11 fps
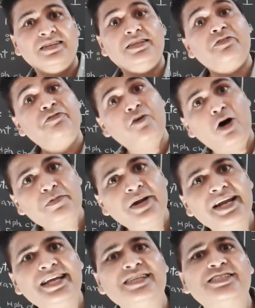the formed
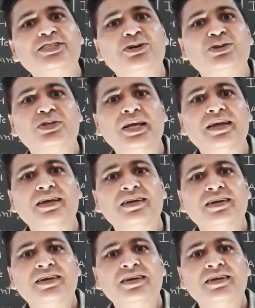NaHCO3
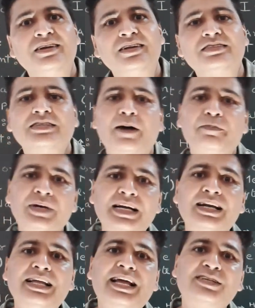is
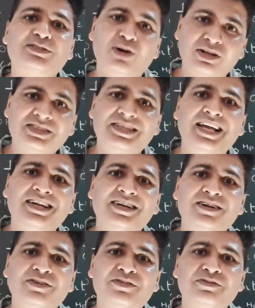completely
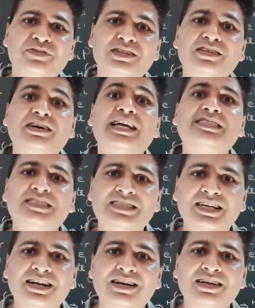exhausting with the
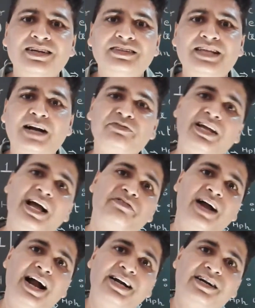HCl that we
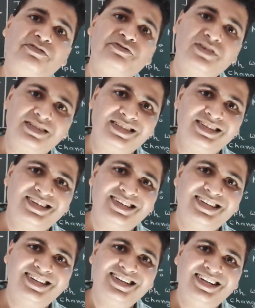have added further.
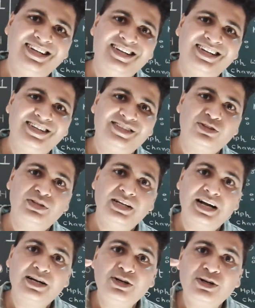So there
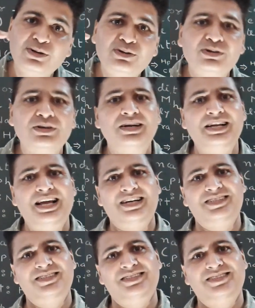are two
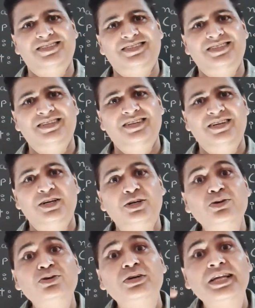reactions,
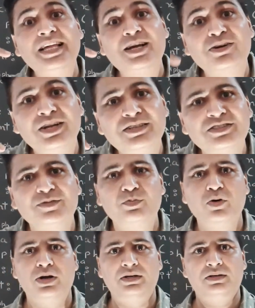two equivalence
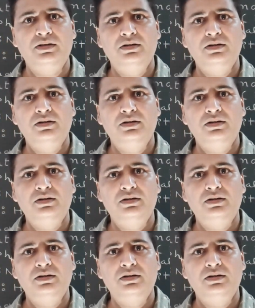points.